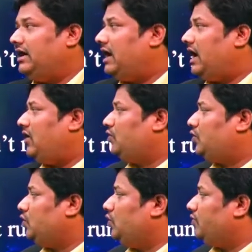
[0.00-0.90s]
How
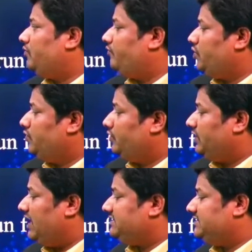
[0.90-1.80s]
to
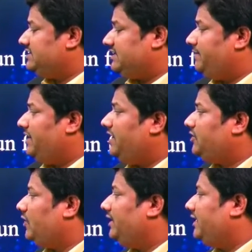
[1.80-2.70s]
utilize these remaining
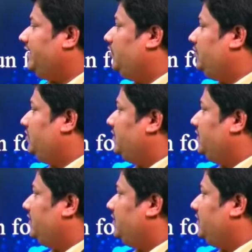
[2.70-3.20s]
20